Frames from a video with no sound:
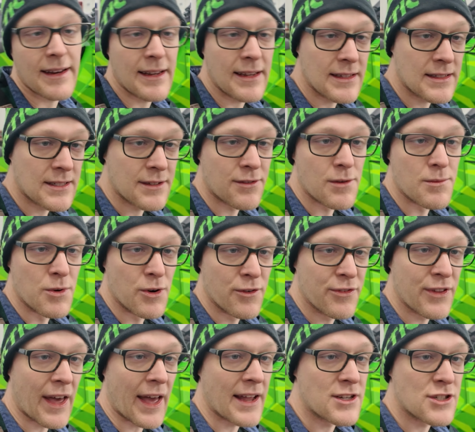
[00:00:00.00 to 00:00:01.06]
need to remove
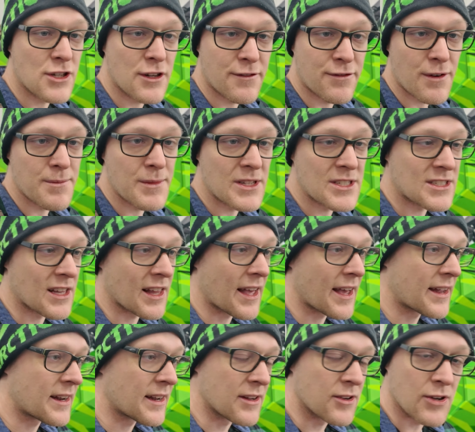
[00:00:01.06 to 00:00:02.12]
the engine from the
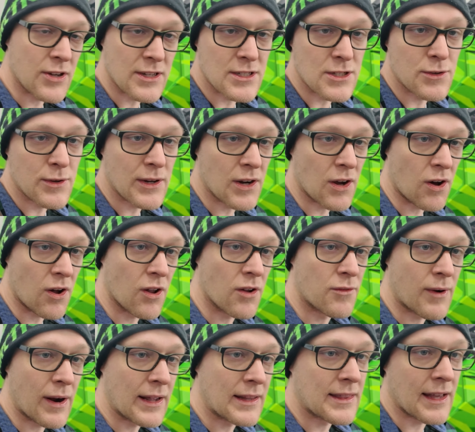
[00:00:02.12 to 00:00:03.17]
sled. You can do it all
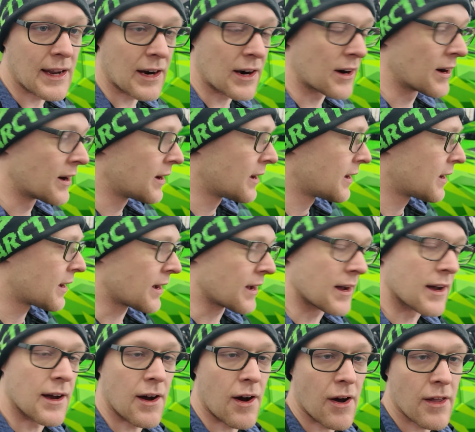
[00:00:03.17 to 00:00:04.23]
right there
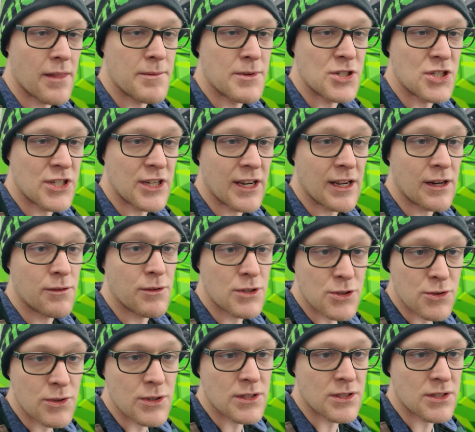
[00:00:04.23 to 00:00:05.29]
on the machine,
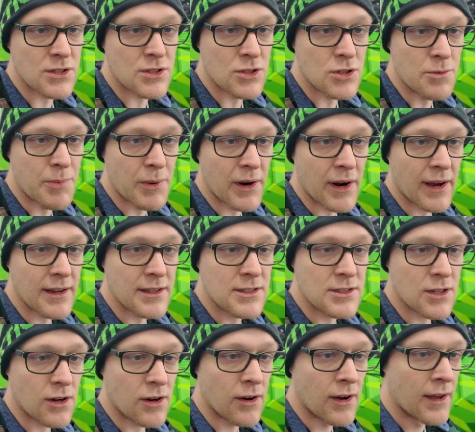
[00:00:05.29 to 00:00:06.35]
which was super nice.
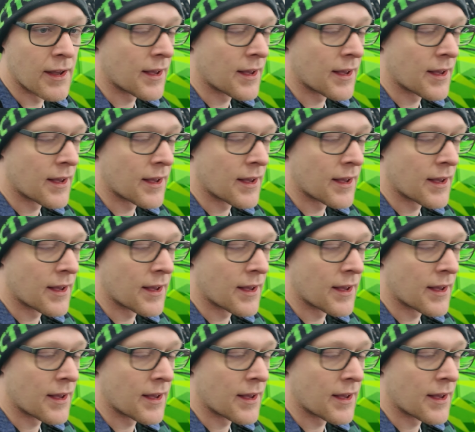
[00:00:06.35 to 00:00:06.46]
So